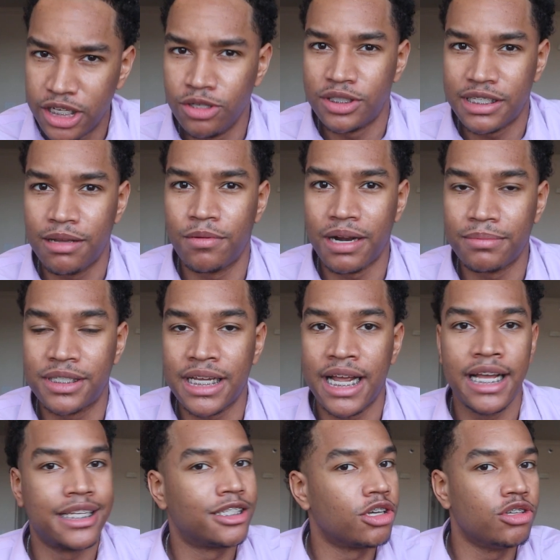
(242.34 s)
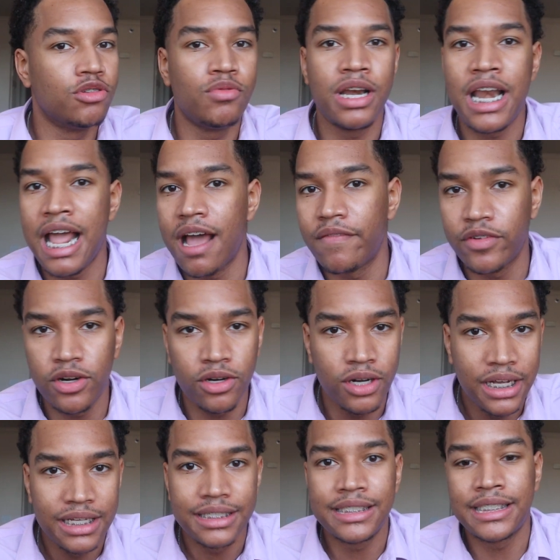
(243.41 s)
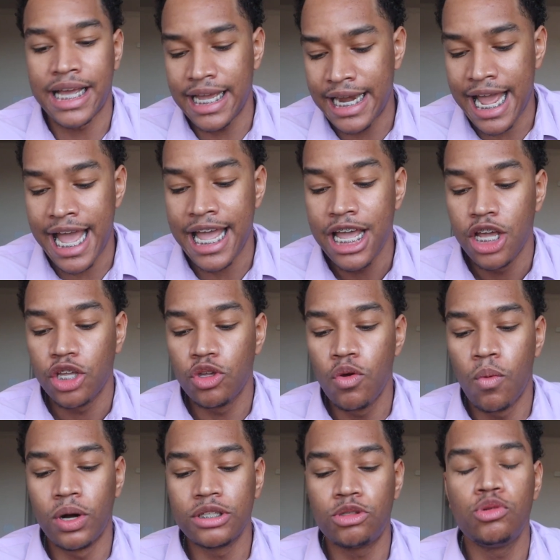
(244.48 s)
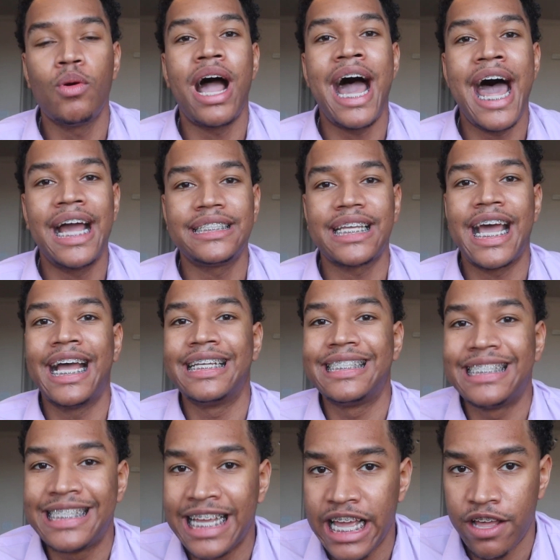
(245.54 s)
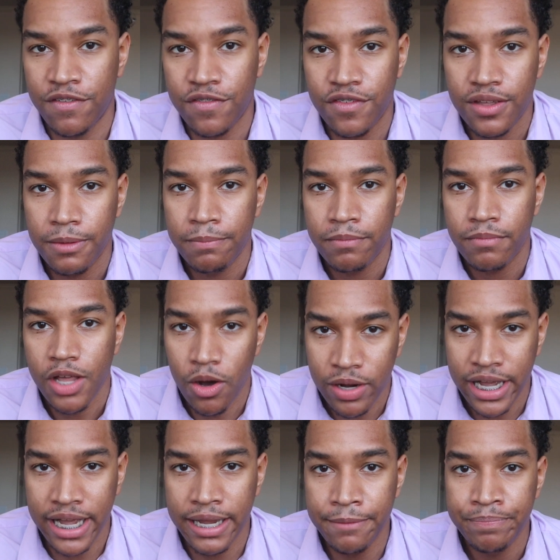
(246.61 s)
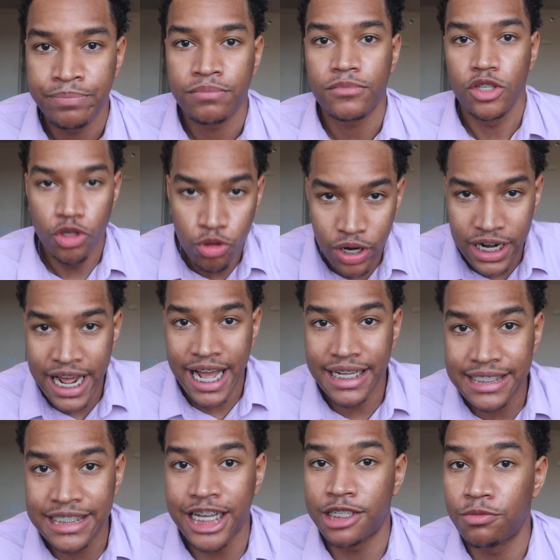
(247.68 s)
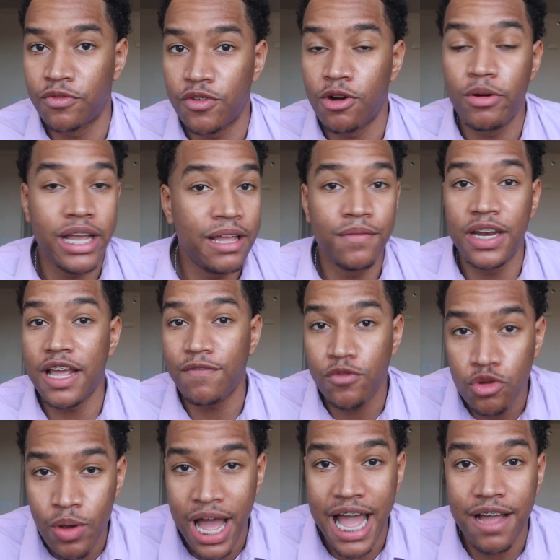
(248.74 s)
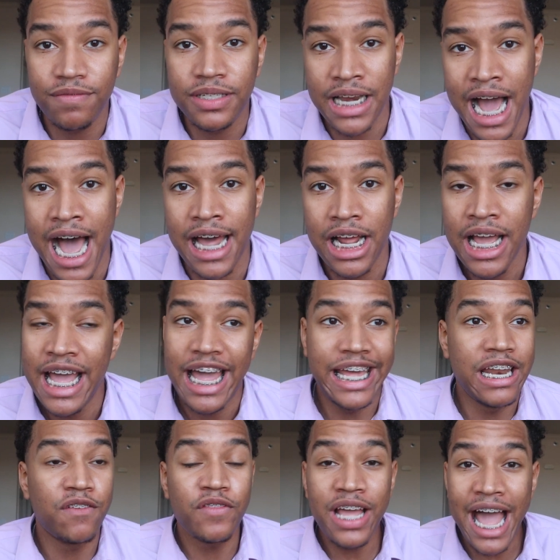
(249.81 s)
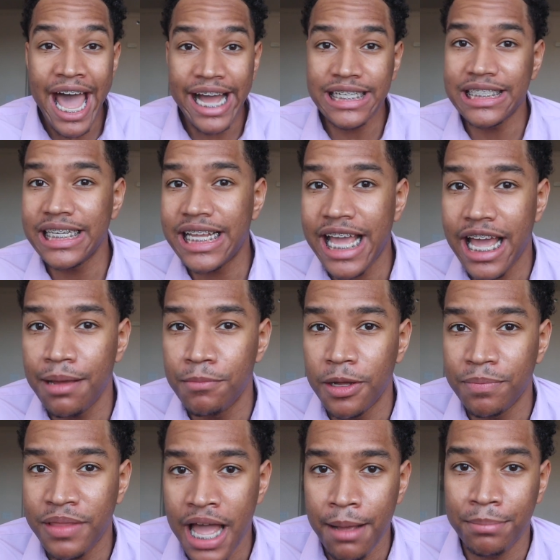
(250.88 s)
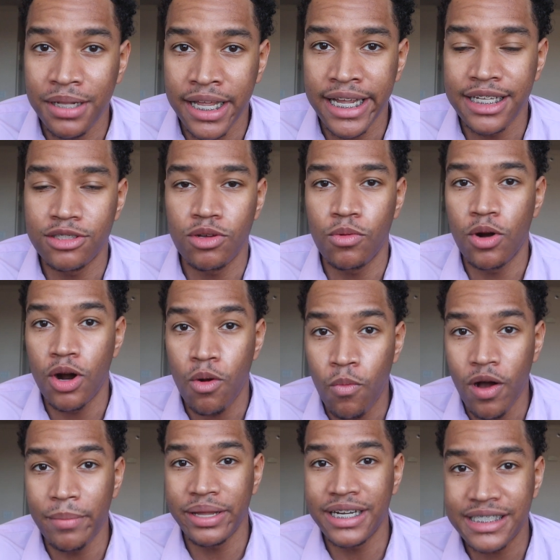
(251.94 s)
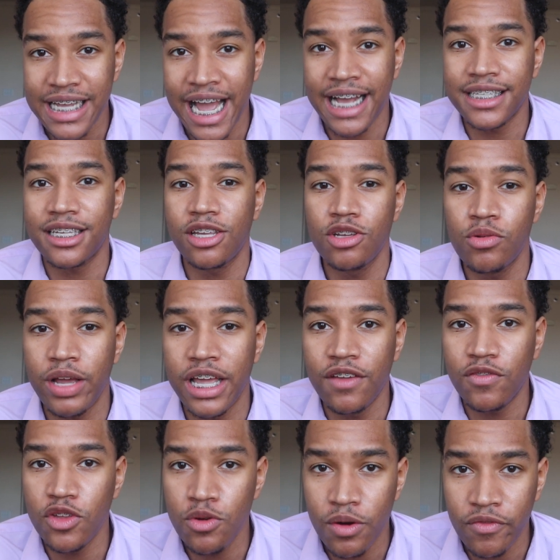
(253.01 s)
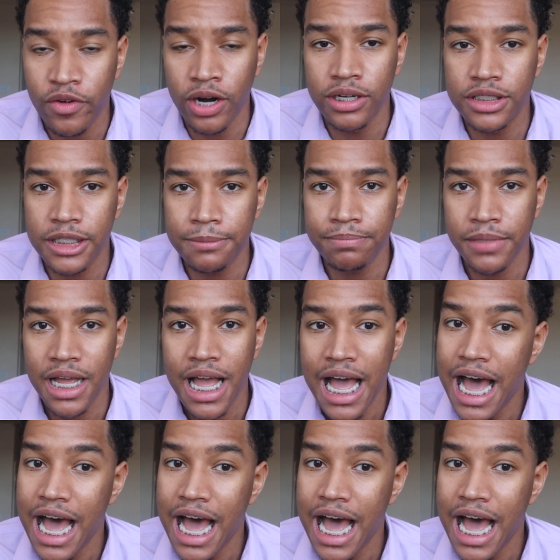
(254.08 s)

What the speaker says: Do you see what I'm saying? So you never say that. You want to act as if, okay, you done had sex before, even if you have not. And if it actually came up that blatant to where a woman is asking you if you a virgin,